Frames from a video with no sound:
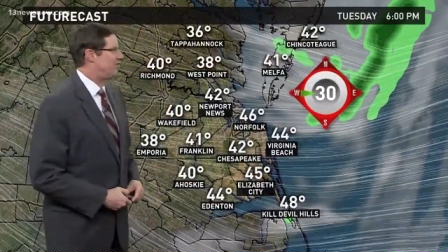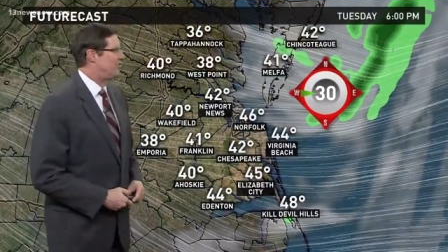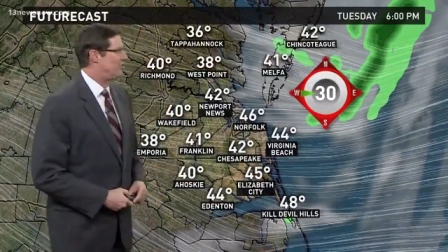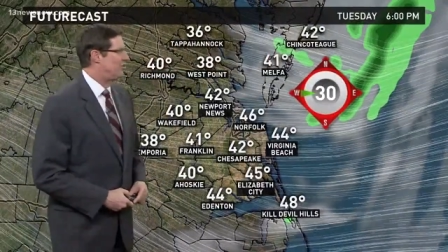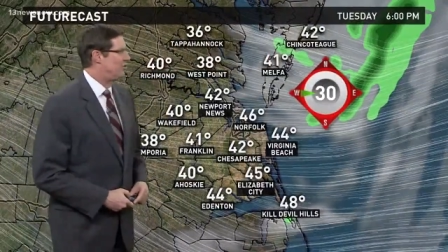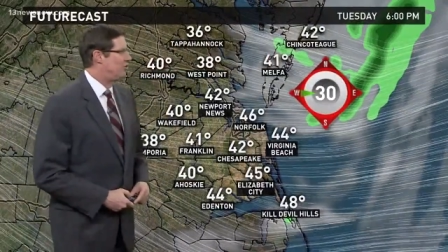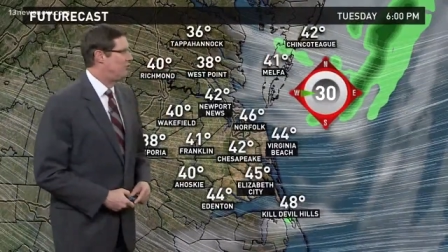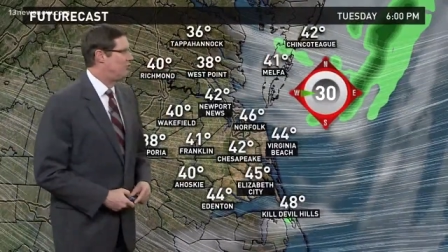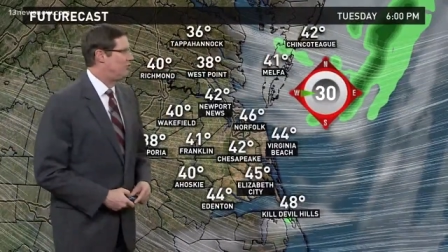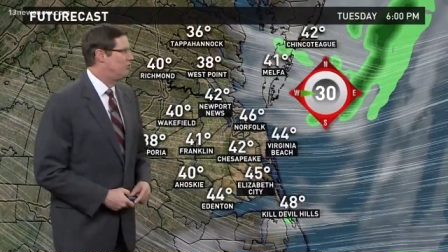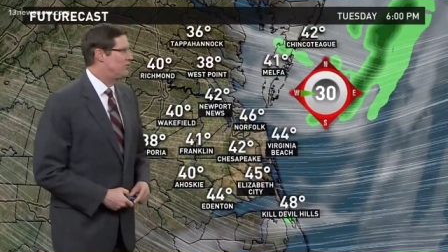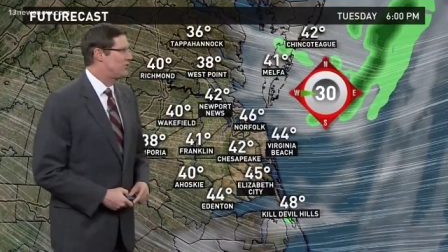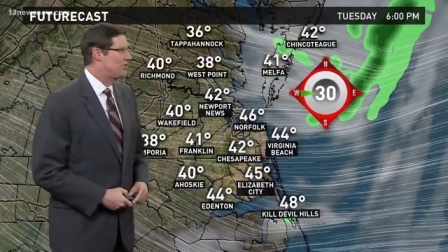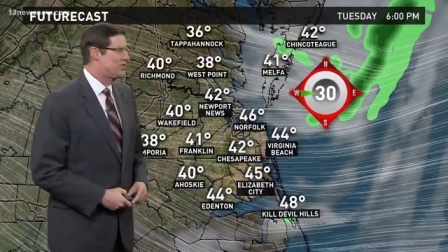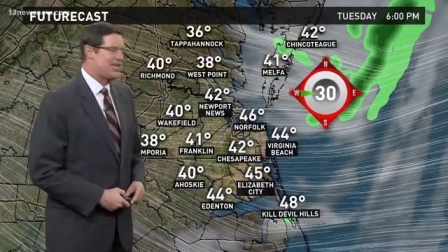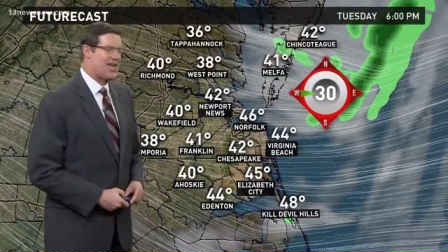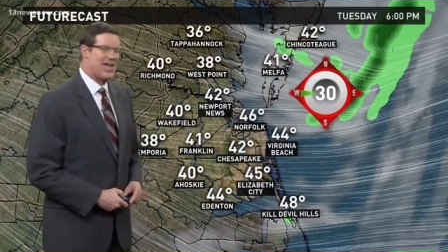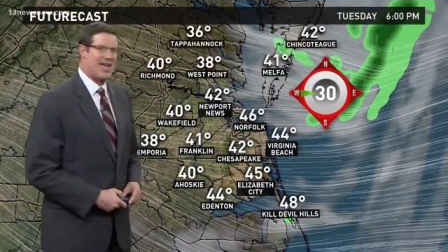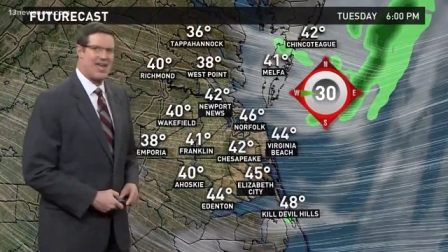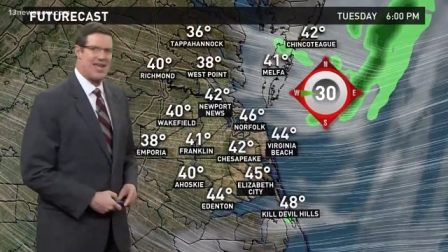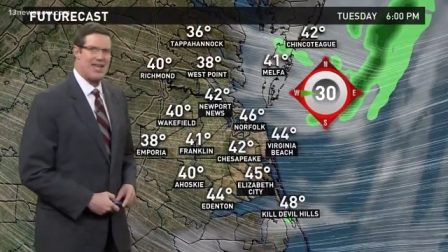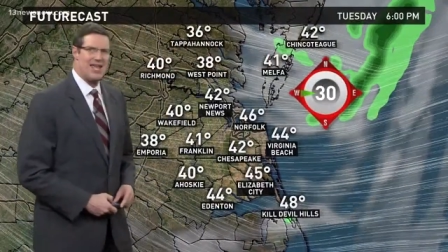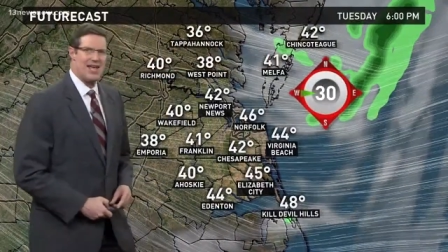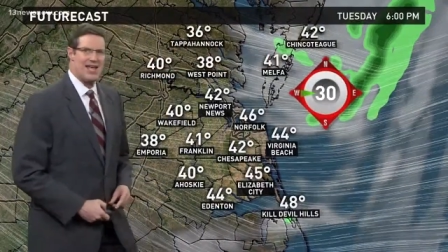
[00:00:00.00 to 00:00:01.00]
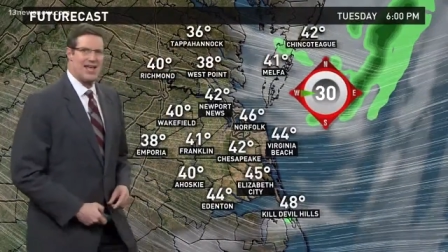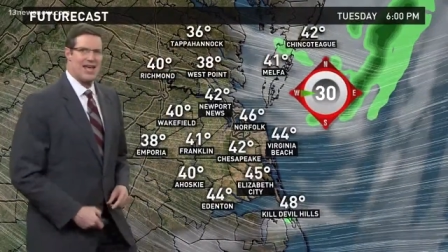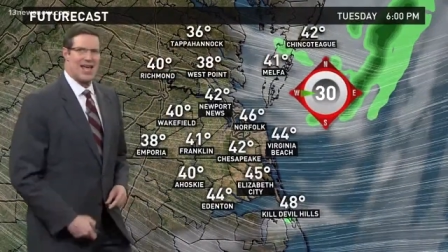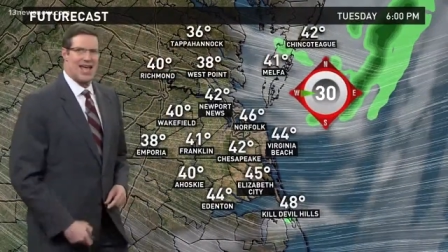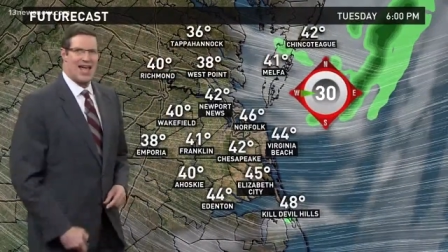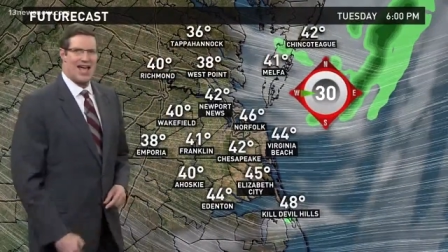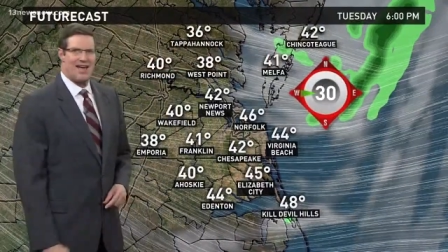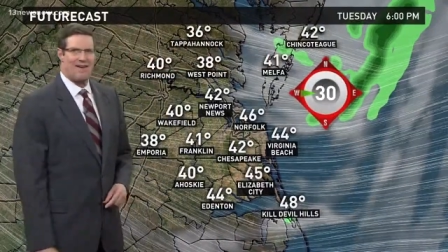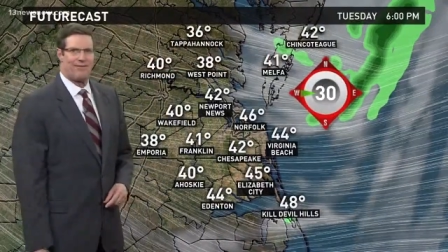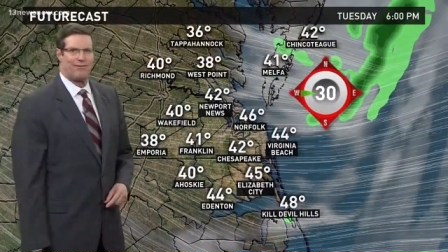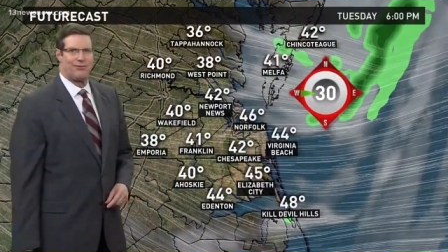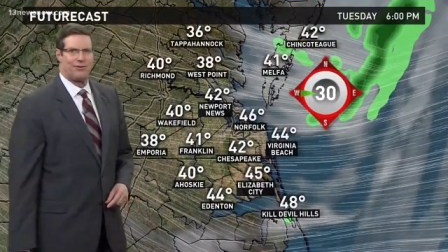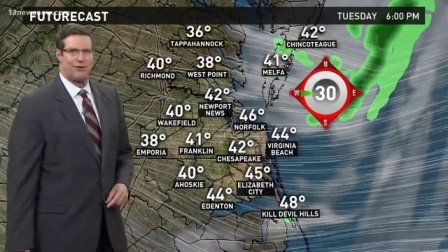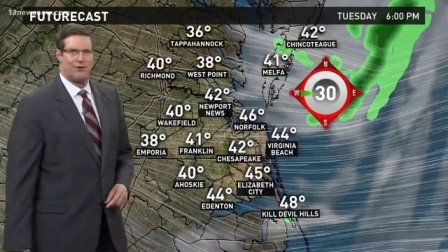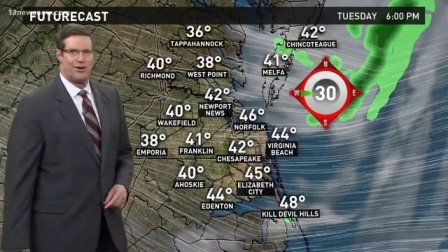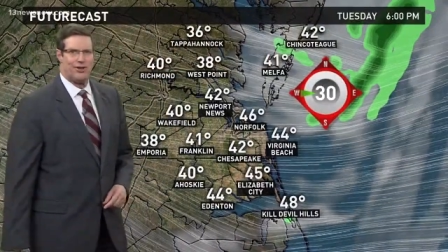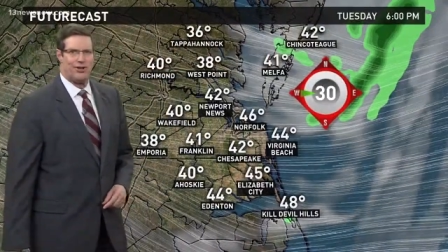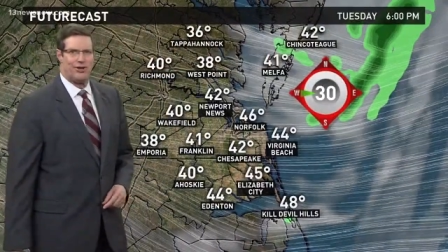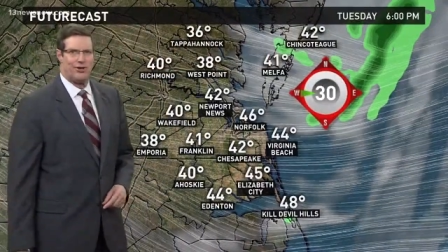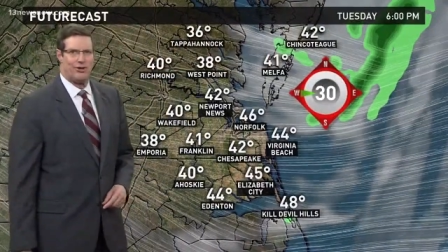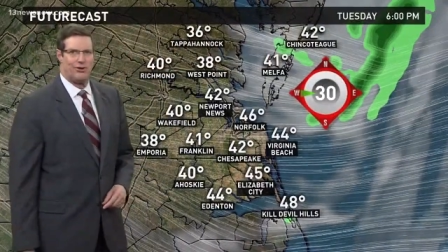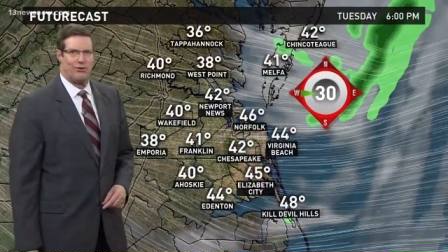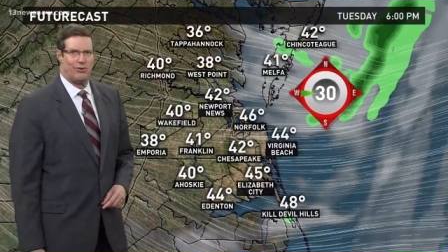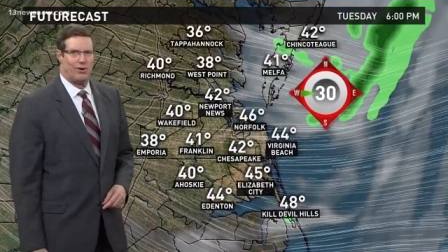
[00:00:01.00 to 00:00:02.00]
Tuesday
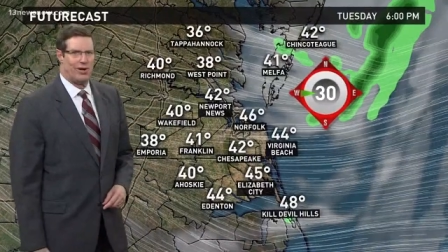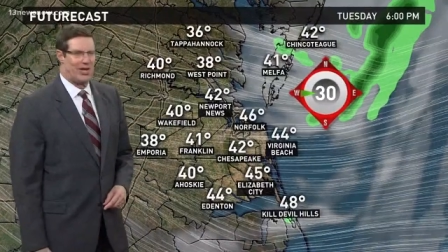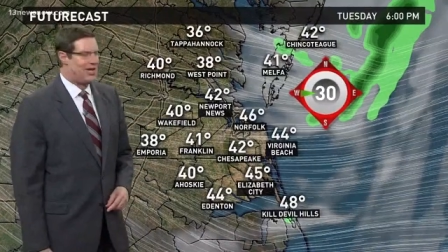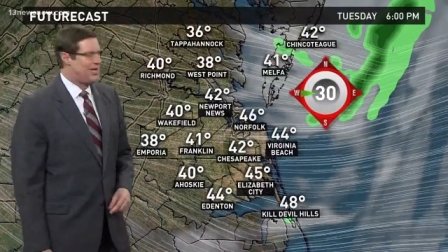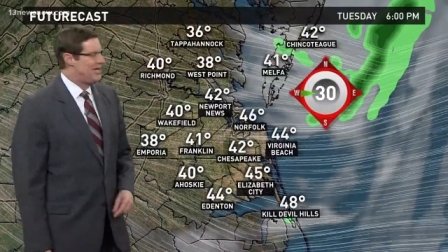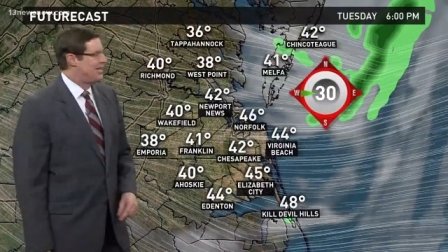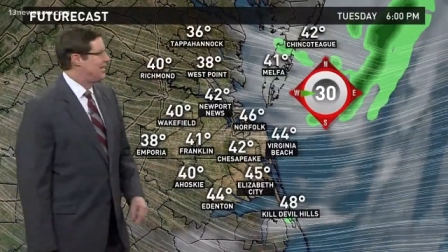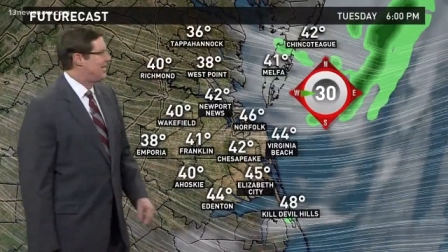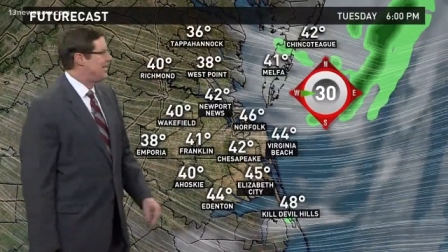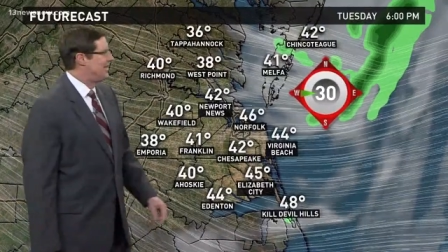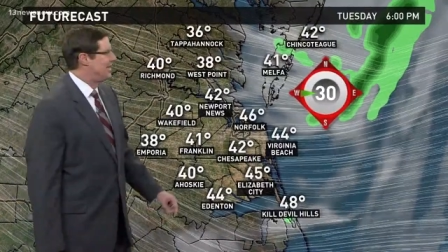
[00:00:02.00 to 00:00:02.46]
afternoon